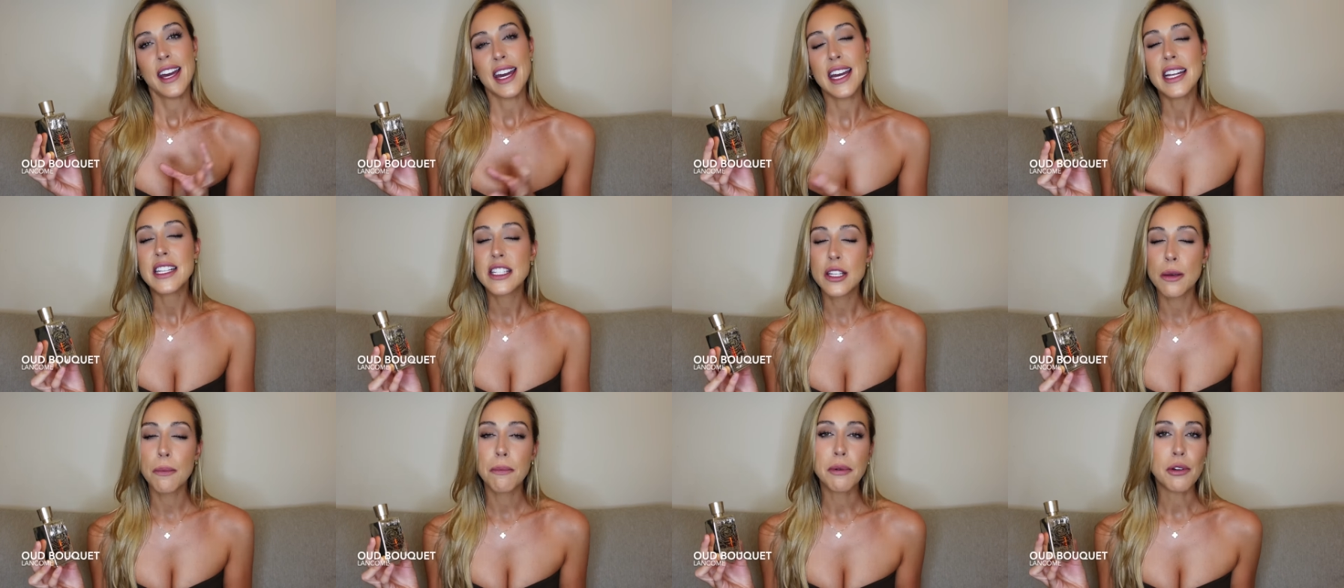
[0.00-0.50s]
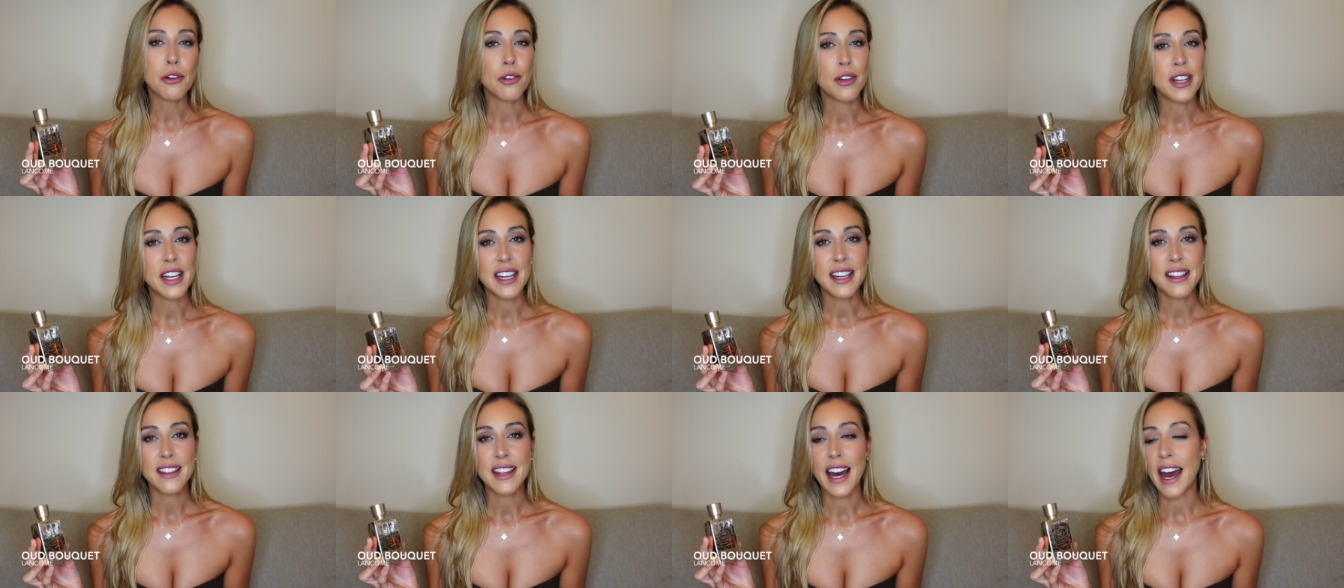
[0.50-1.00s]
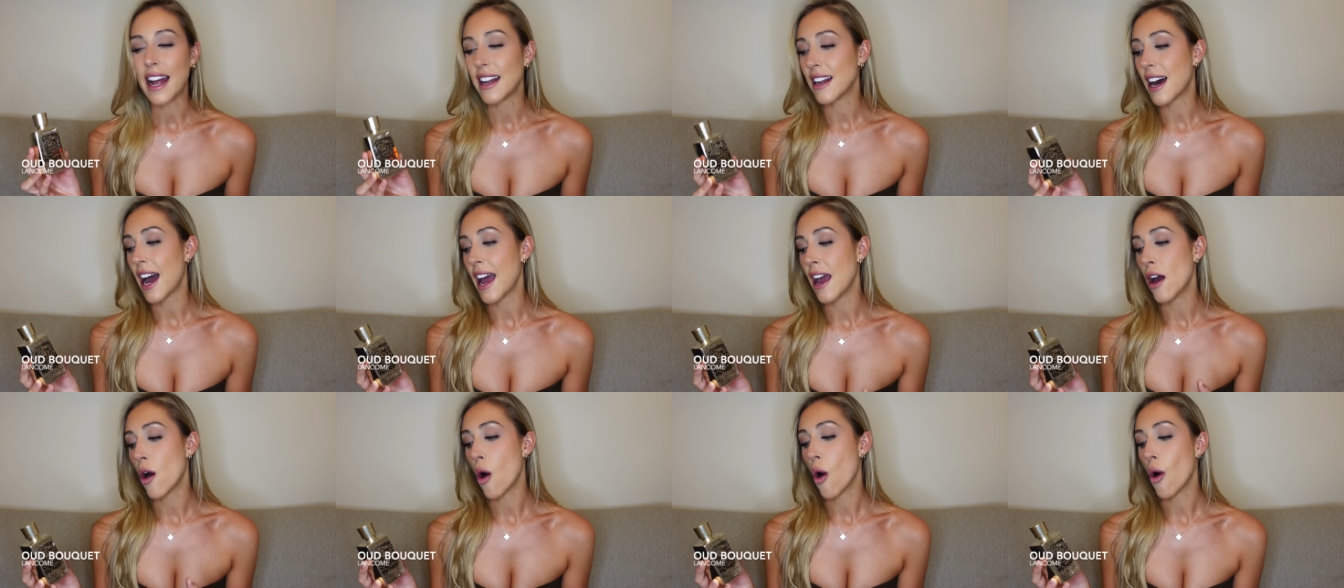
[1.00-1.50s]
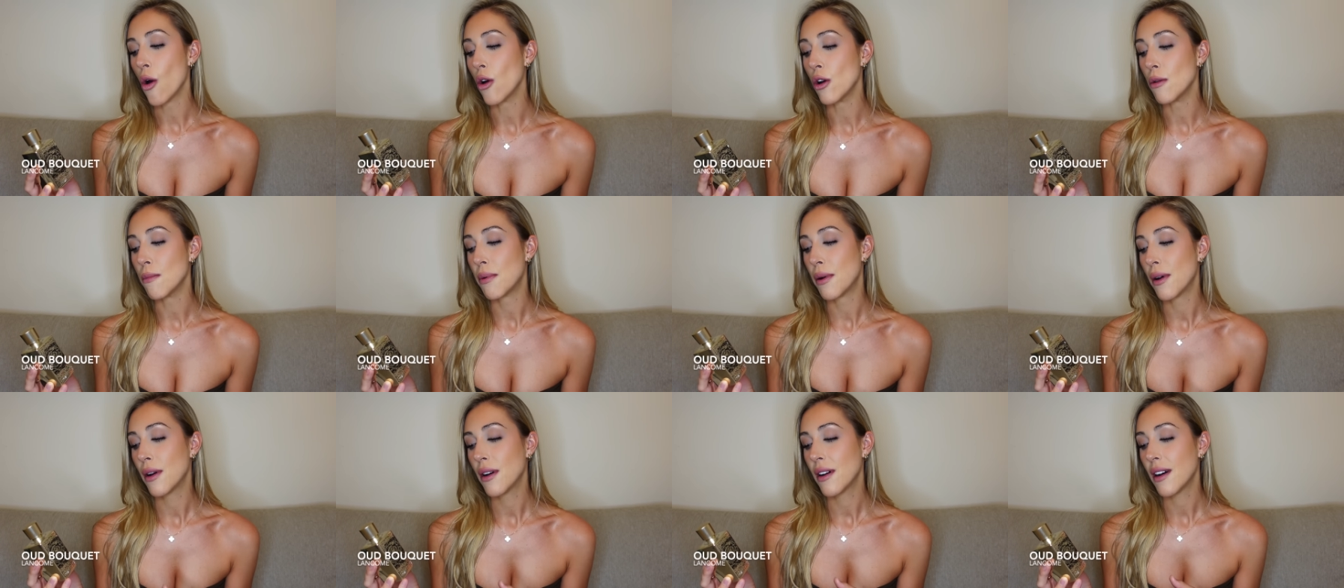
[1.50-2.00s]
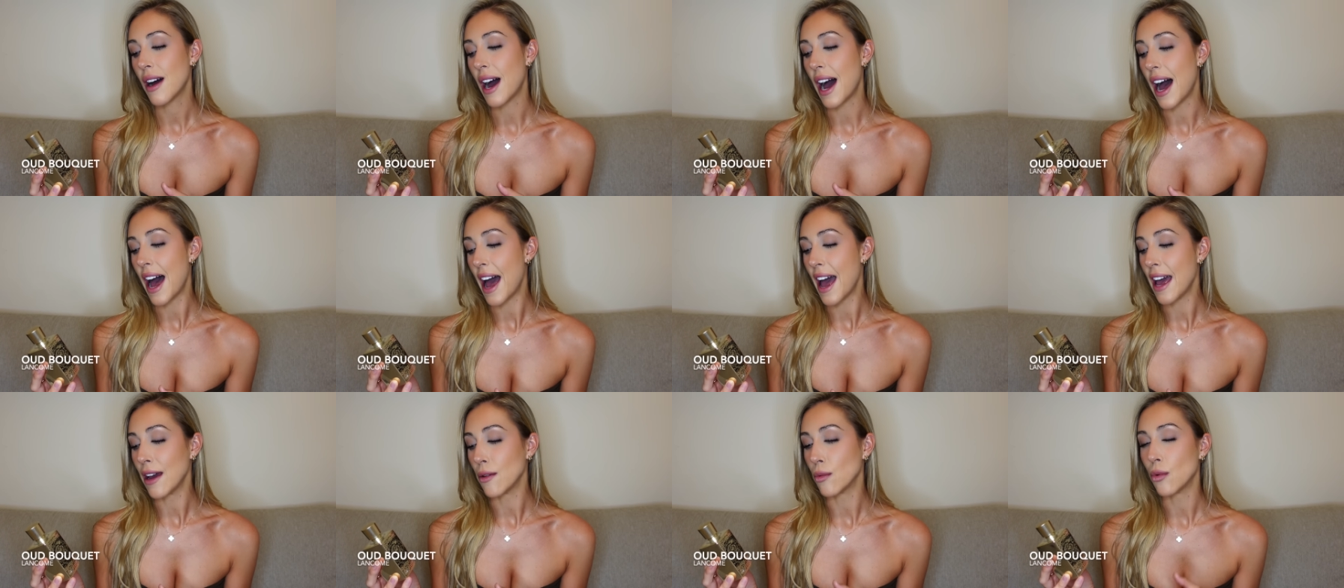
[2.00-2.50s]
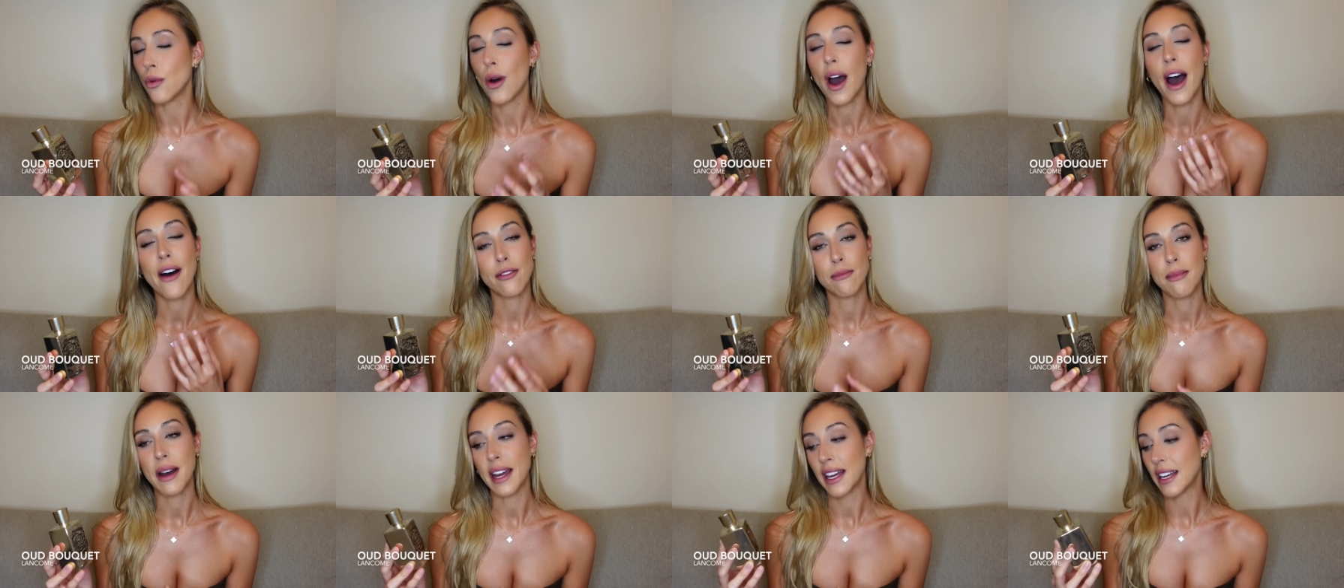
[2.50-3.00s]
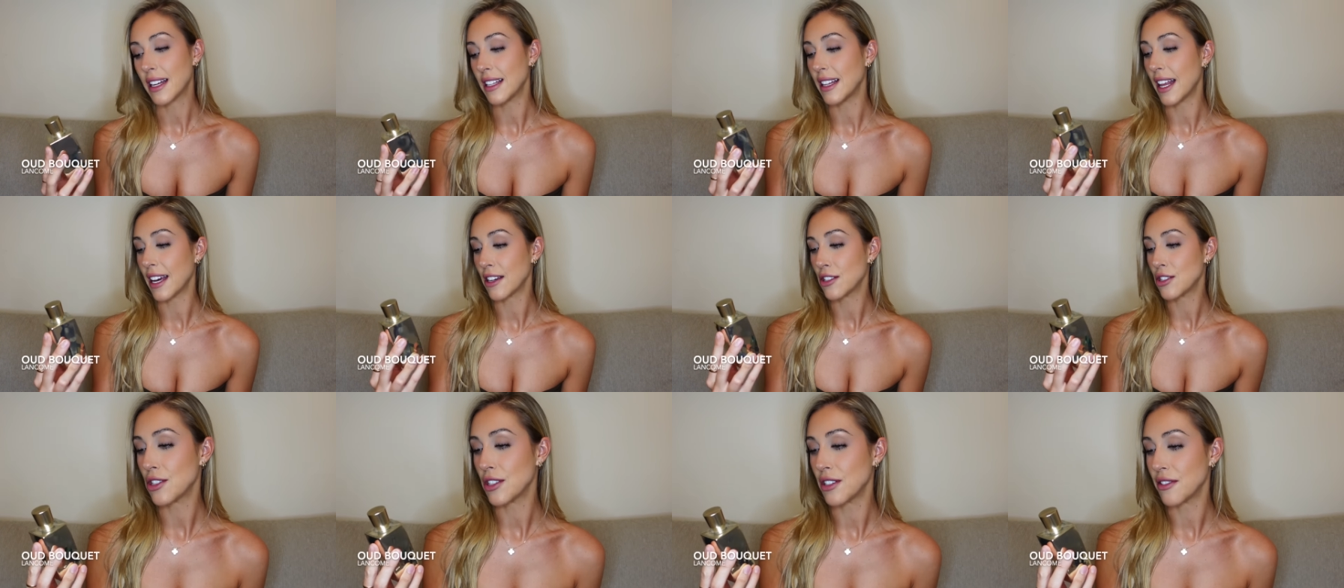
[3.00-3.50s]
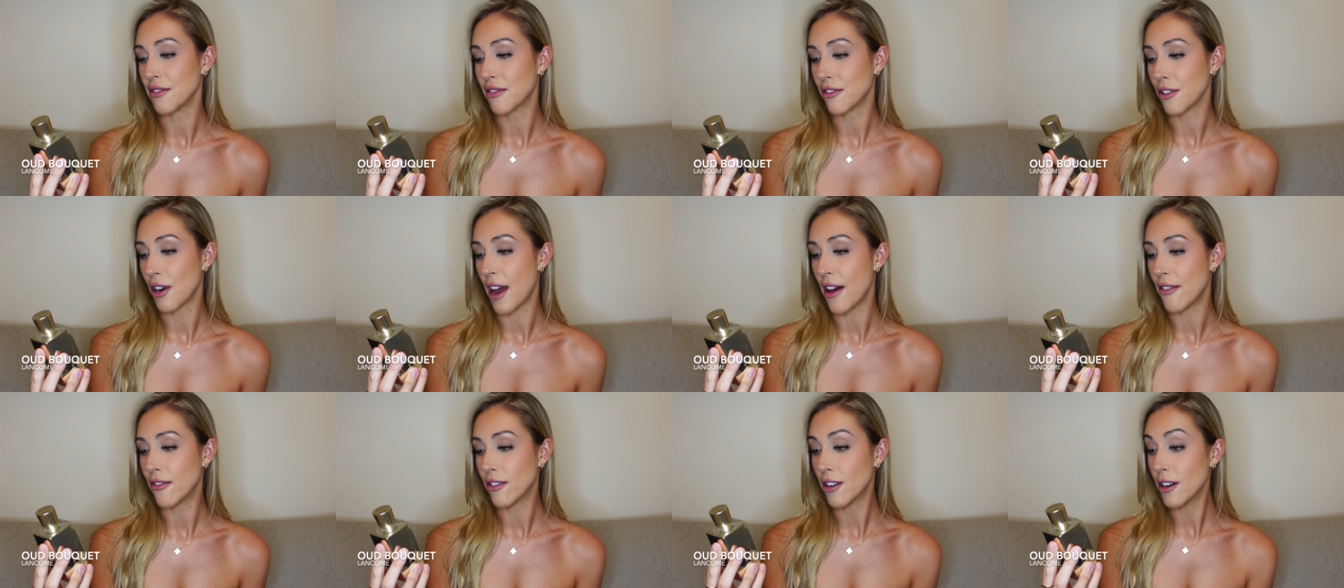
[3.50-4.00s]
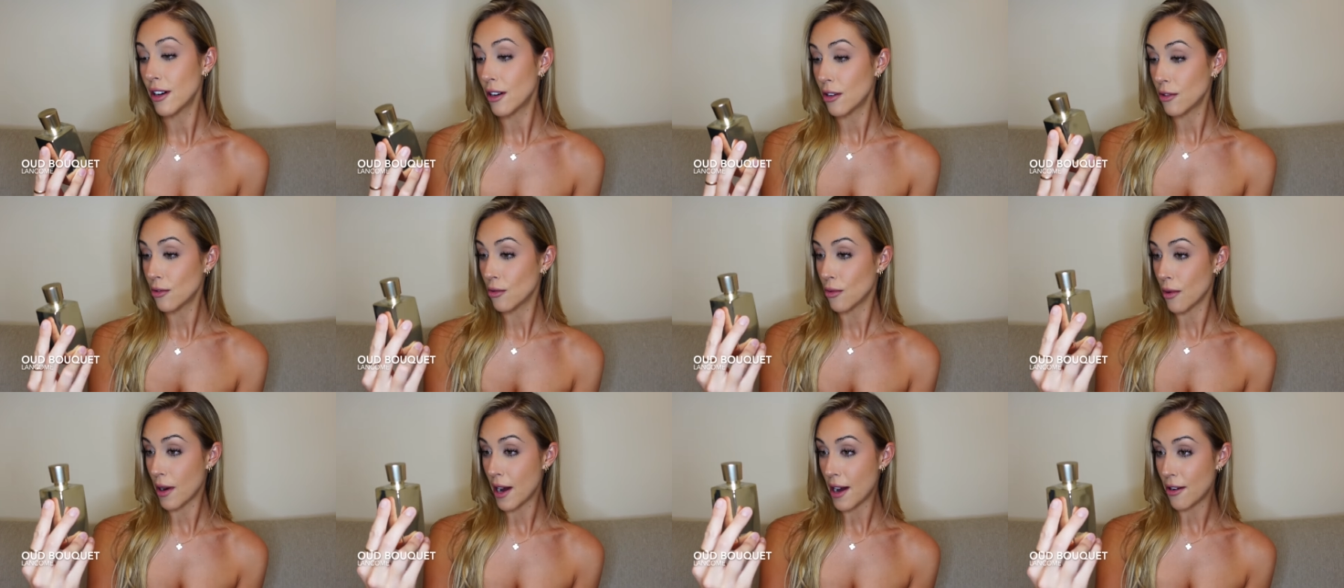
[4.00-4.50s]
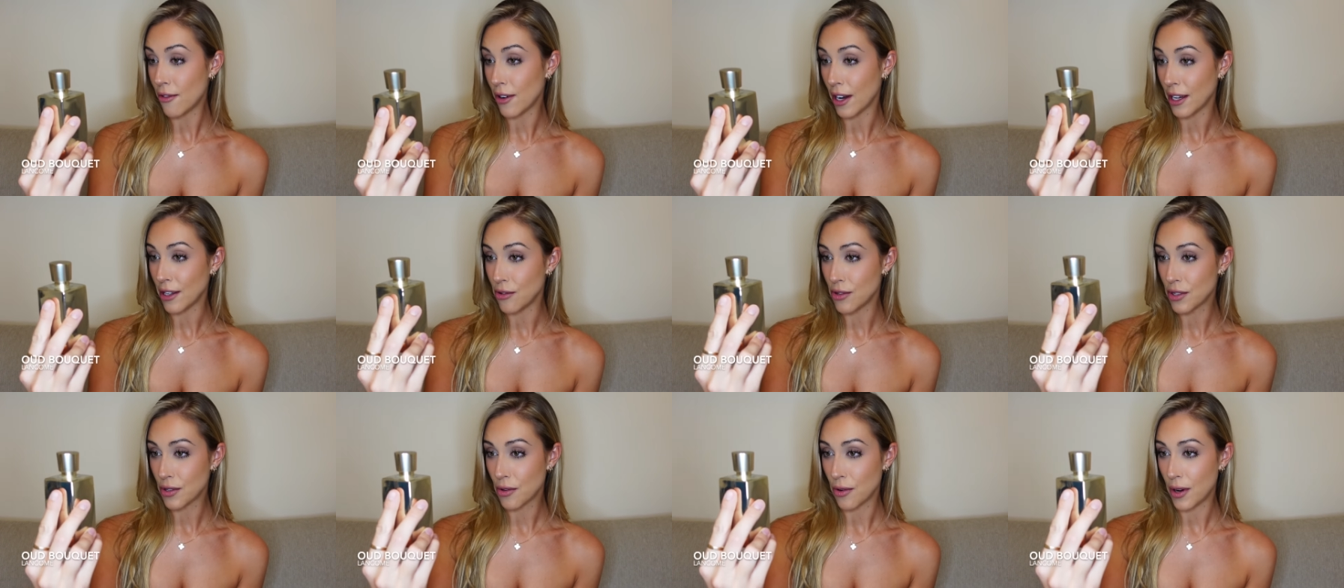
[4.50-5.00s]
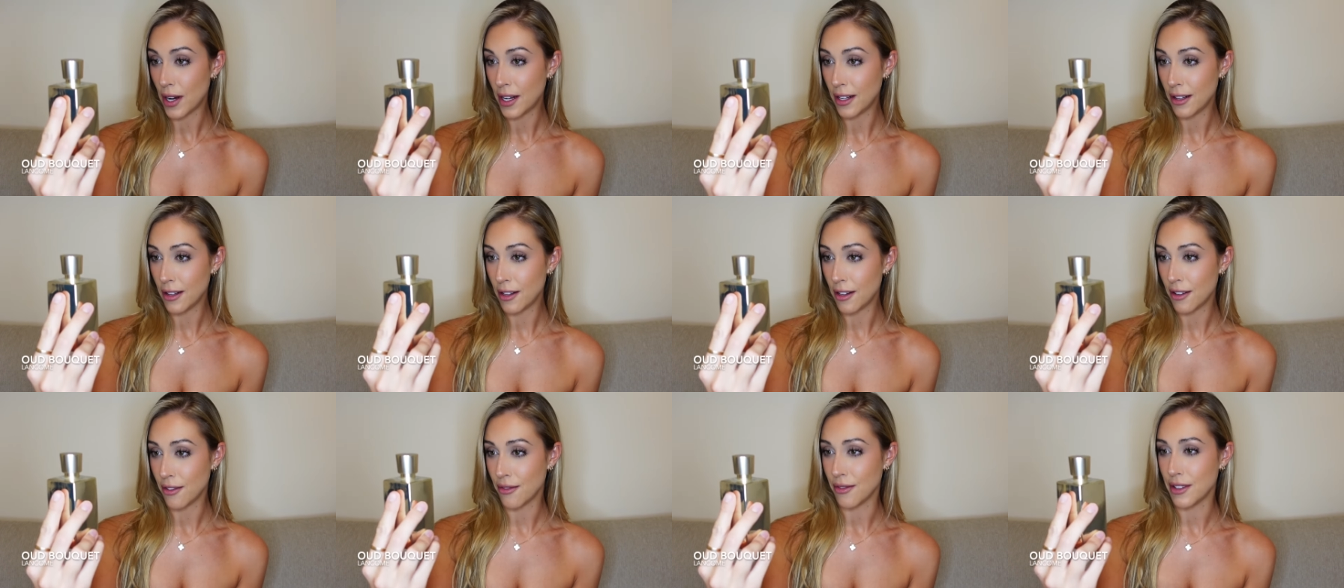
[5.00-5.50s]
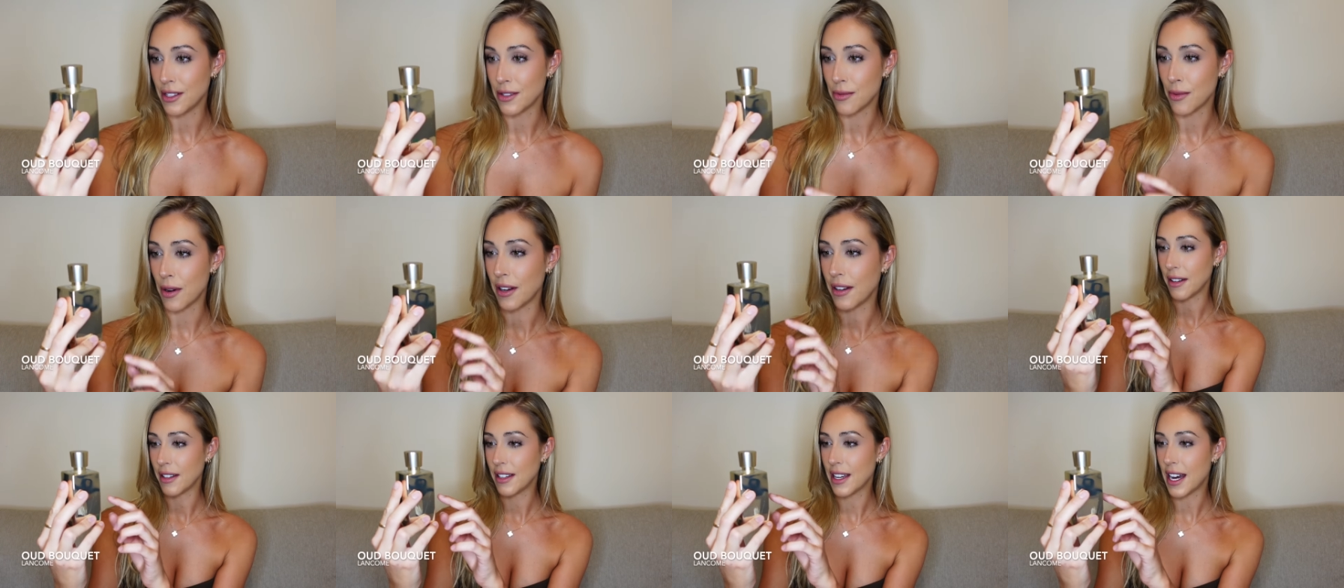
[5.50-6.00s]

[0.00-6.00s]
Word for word: it's a beauty that I hope I will have in my collection forever. Wow, I use quite a lot of this one.